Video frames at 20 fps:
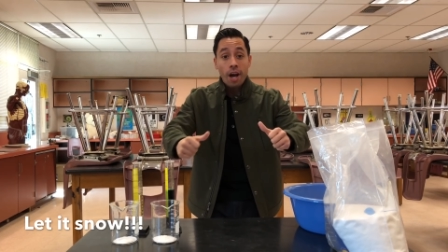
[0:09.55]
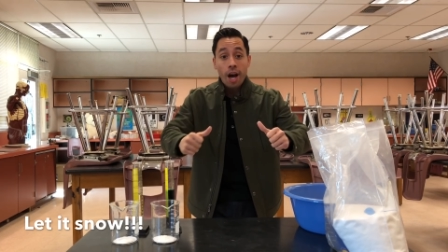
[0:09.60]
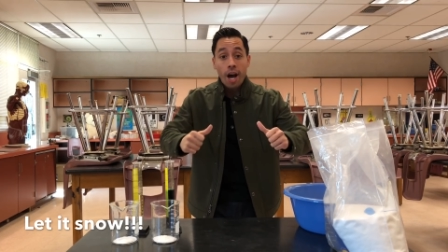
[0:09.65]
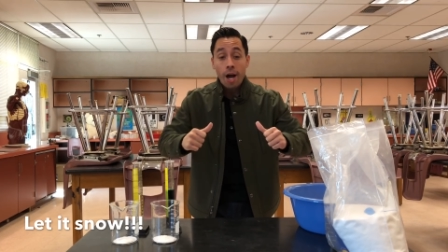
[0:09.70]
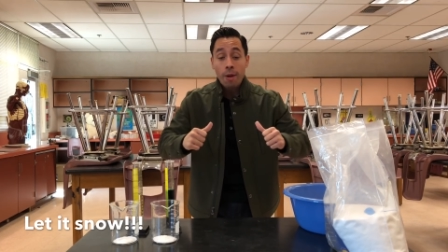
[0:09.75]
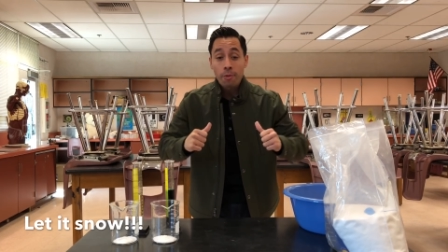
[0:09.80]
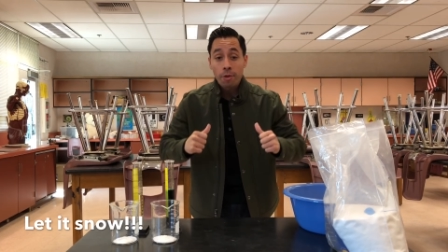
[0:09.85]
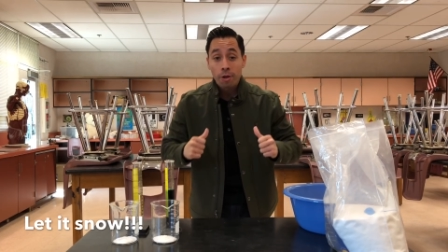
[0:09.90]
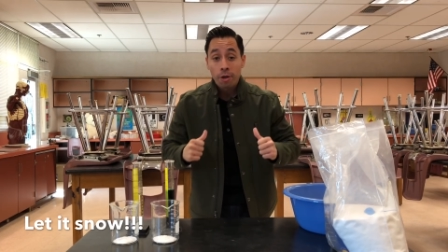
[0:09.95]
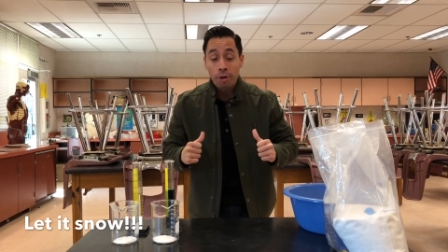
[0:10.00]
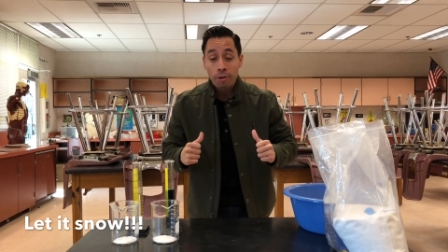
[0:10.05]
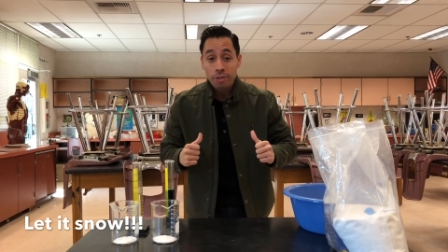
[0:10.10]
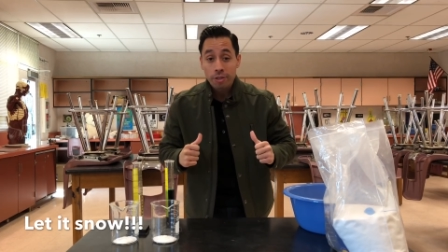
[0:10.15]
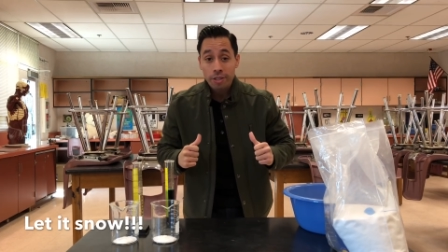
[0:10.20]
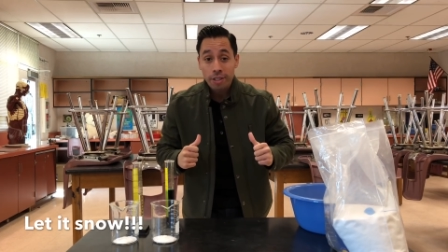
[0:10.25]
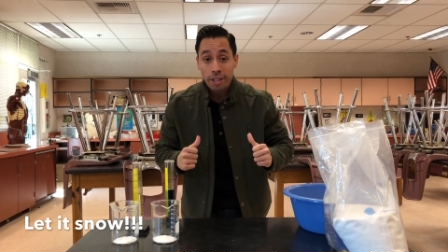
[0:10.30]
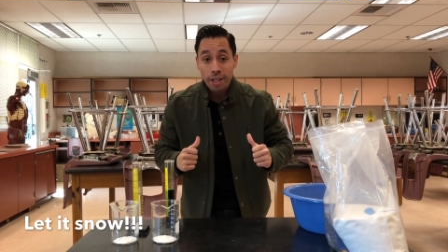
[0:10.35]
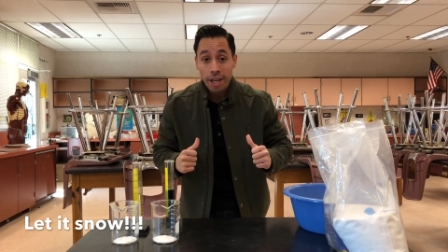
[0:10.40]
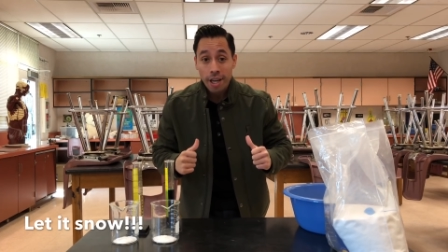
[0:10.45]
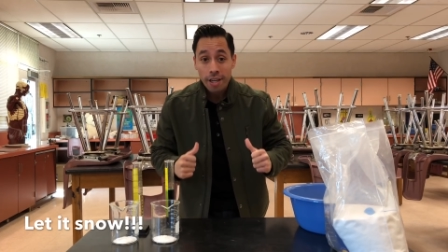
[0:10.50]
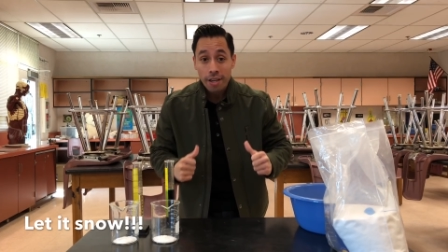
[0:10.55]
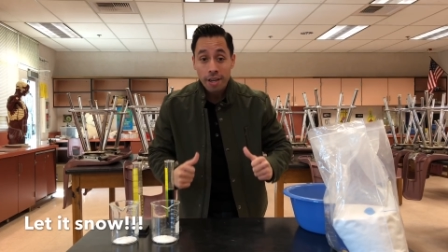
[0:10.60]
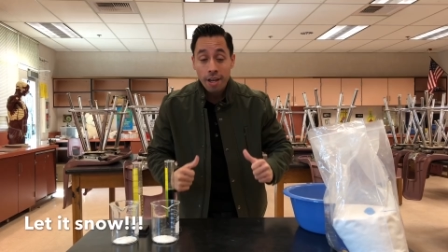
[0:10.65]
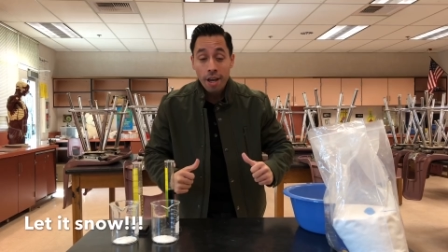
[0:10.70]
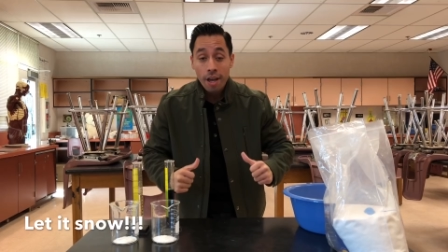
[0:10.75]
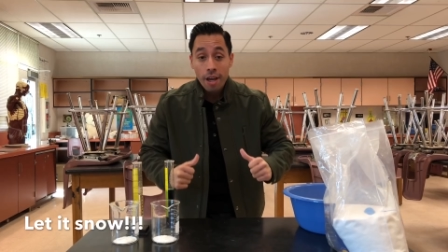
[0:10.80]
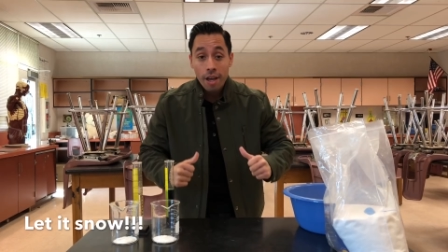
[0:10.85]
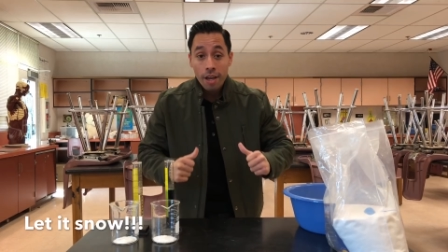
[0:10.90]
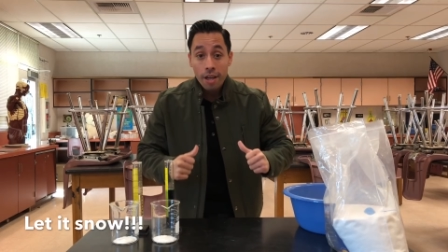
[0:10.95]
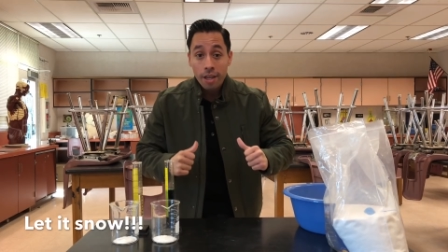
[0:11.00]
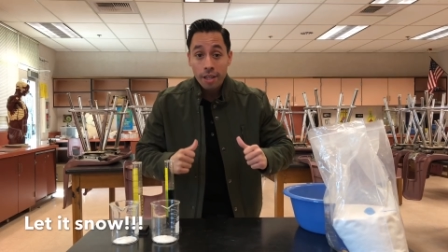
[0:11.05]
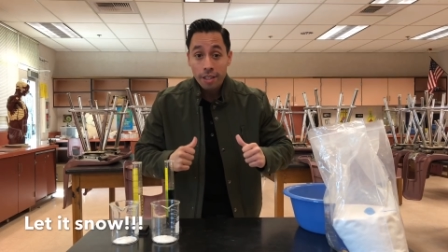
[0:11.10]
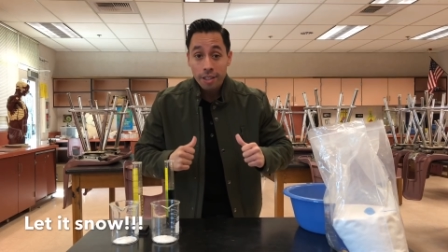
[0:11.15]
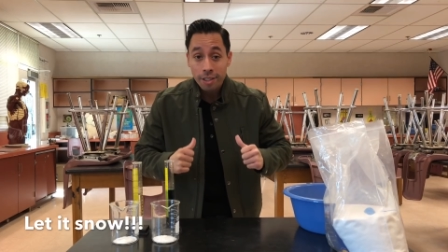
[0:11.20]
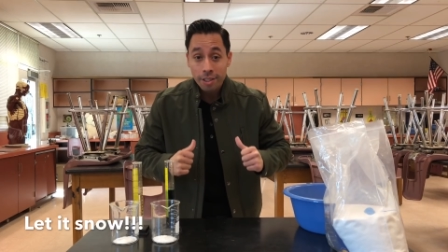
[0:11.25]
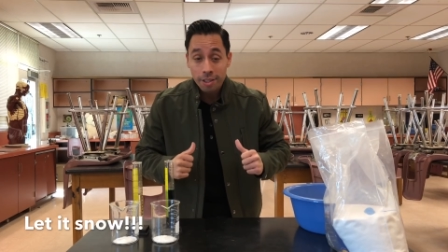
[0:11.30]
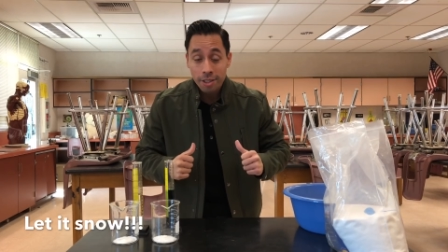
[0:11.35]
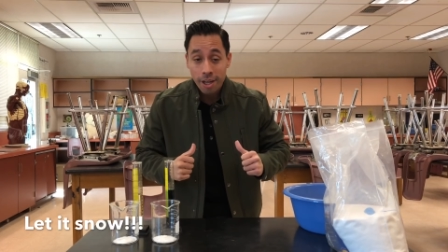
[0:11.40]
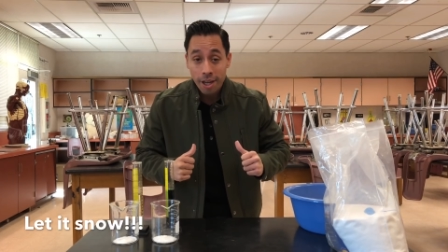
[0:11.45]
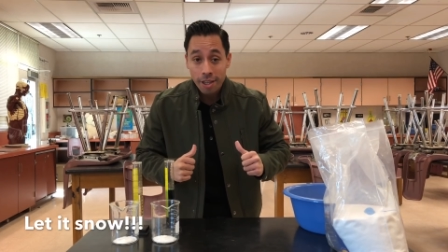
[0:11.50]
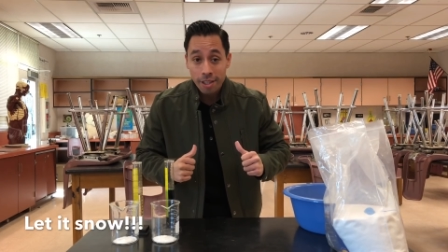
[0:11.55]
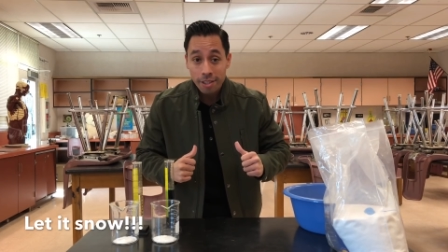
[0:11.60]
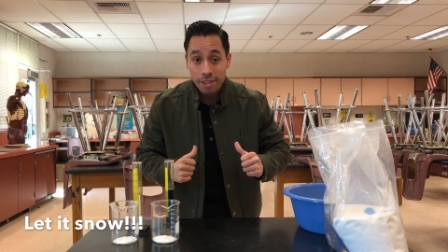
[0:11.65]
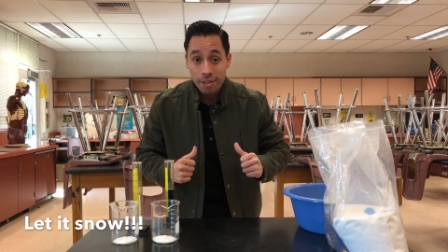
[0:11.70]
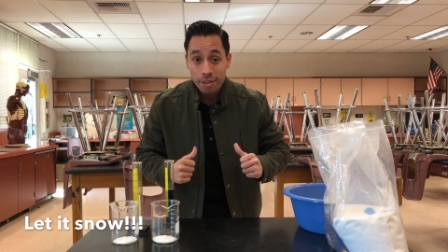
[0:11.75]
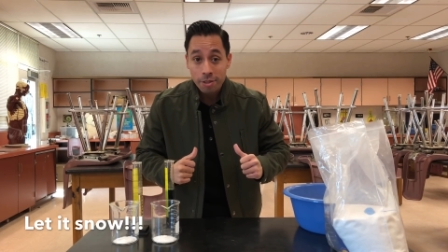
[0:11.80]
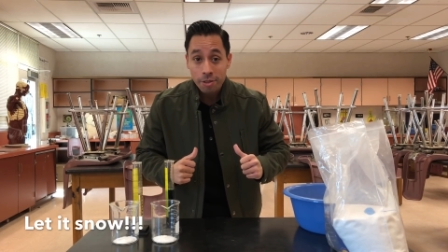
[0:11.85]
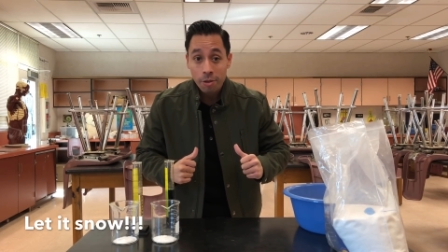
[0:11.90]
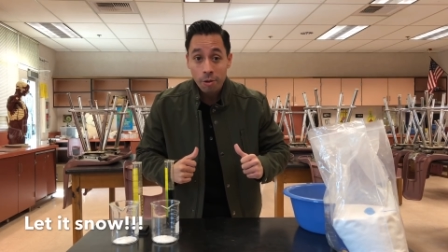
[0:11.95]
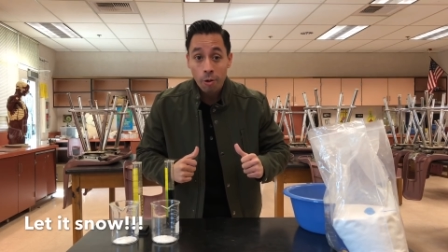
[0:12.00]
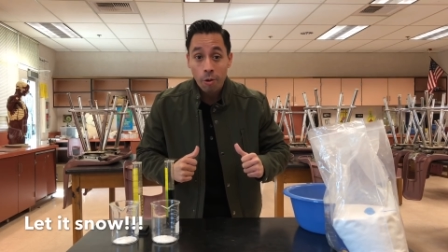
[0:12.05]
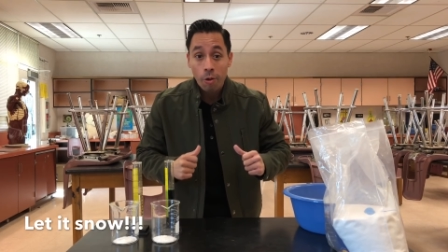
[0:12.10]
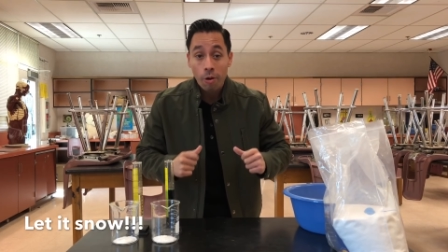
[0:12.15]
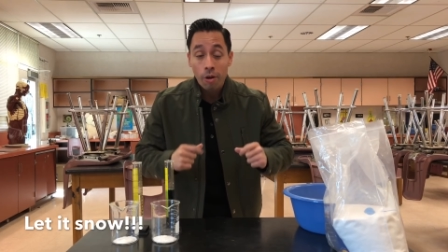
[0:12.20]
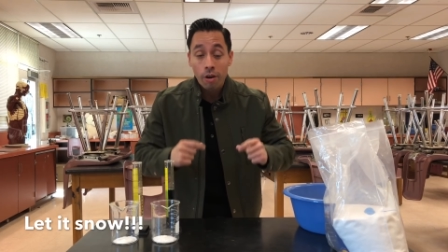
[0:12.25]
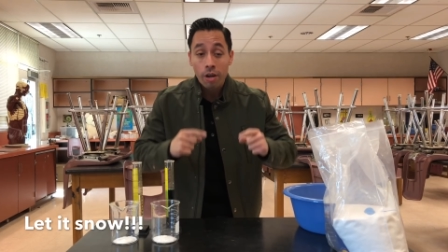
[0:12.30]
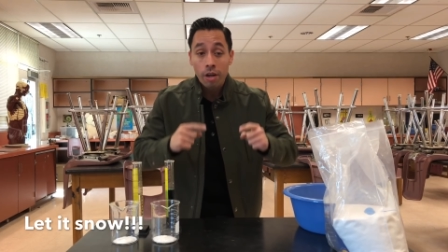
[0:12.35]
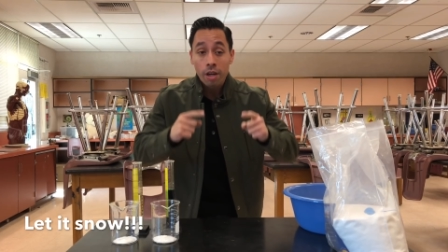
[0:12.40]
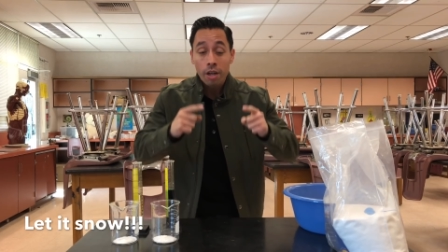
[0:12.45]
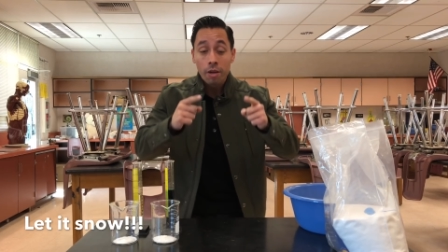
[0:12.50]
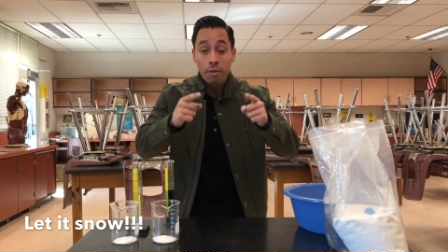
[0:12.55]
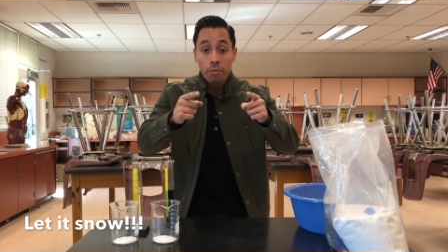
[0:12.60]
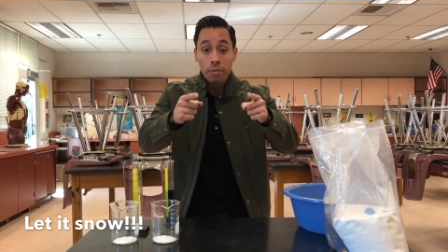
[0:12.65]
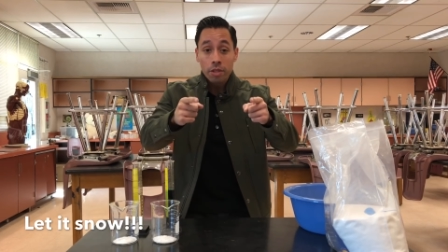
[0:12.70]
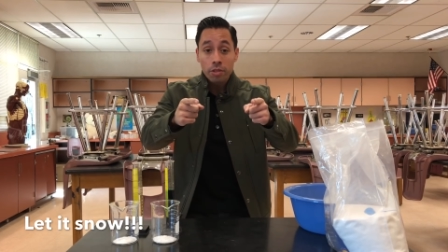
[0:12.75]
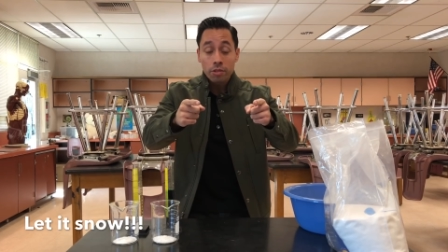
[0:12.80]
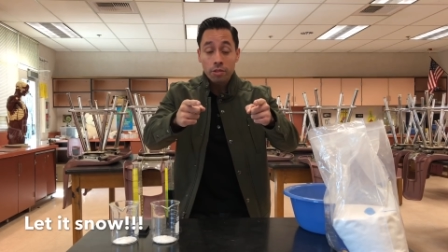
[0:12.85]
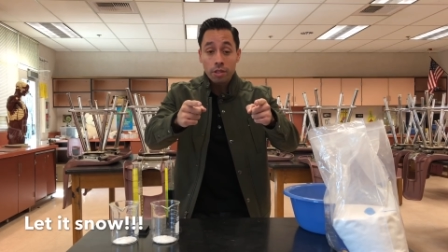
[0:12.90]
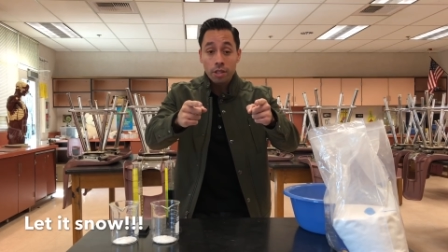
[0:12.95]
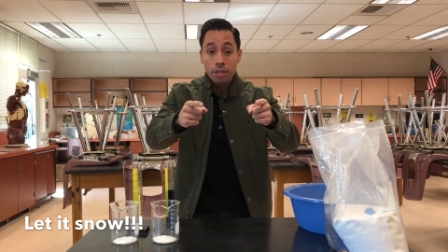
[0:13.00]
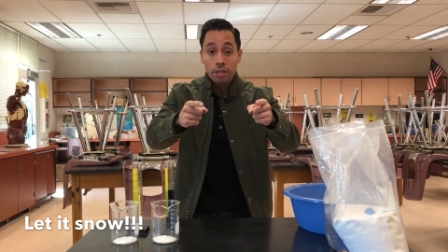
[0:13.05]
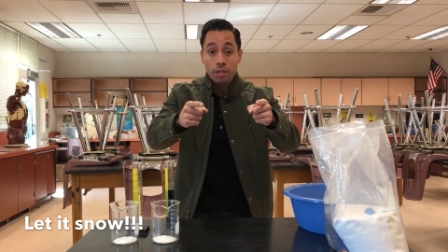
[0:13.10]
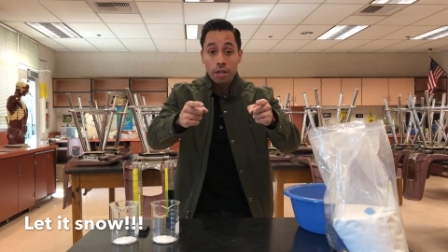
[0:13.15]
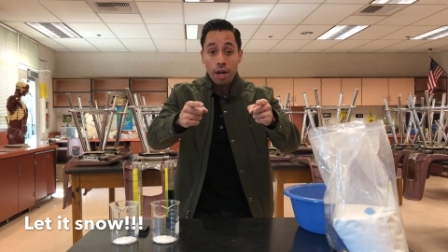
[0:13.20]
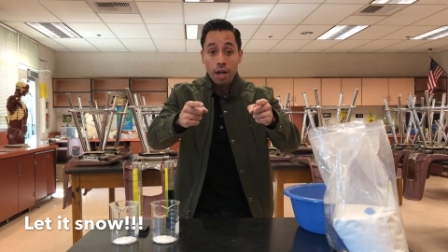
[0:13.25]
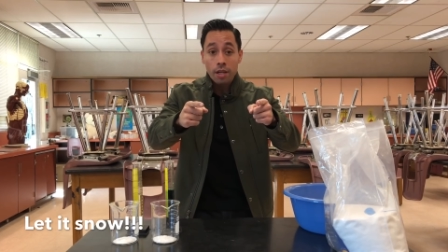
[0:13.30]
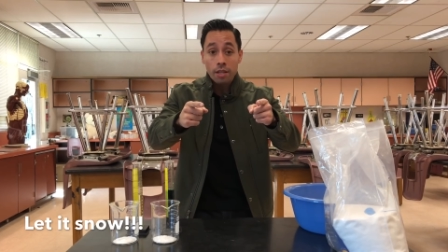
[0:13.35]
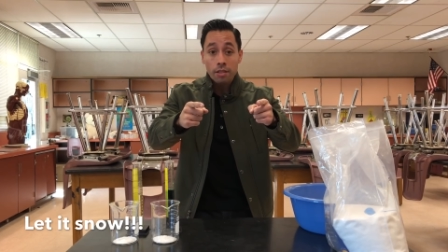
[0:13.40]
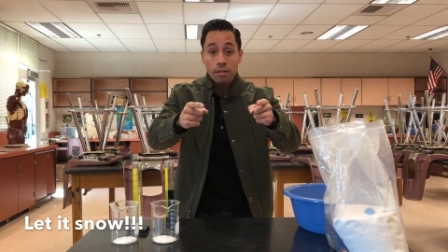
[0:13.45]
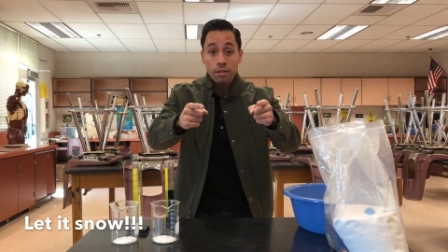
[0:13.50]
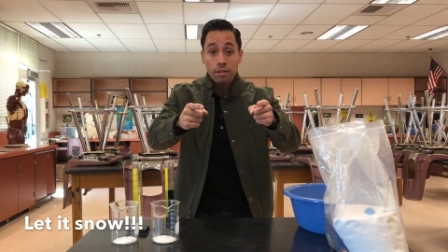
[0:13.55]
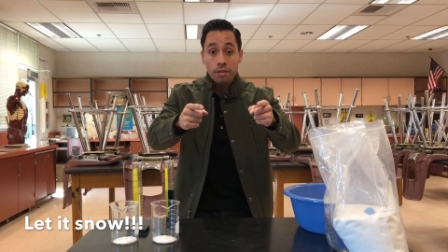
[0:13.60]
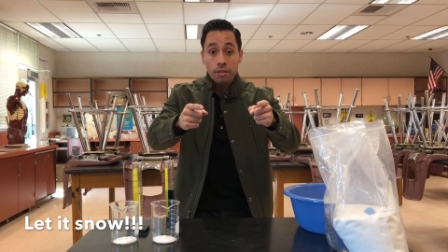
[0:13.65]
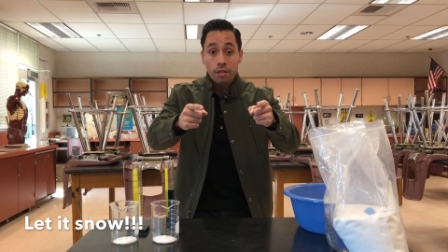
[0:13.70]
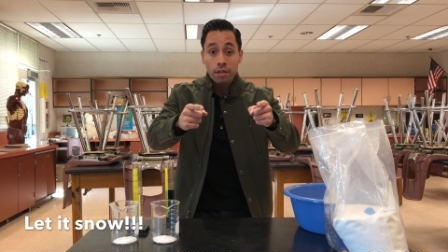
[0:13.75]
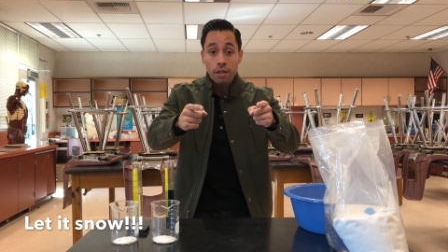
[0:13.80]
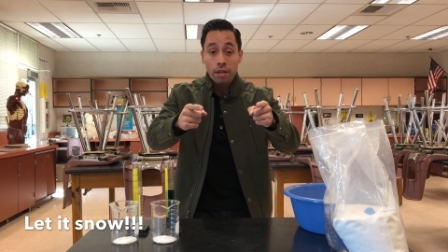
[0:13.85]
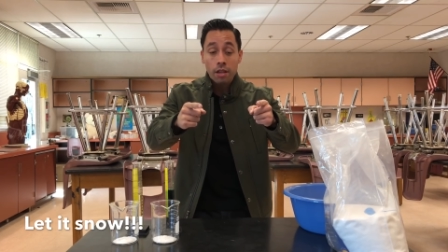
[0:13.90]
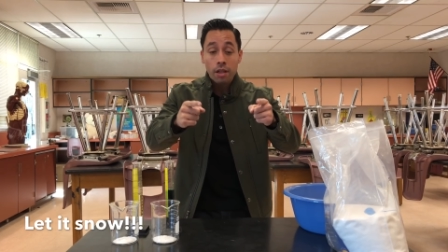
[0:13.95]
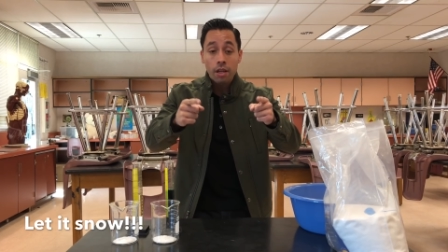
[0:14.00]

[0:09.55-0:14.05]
I'm your host again, Gonzalez, or Mr. Gonzalez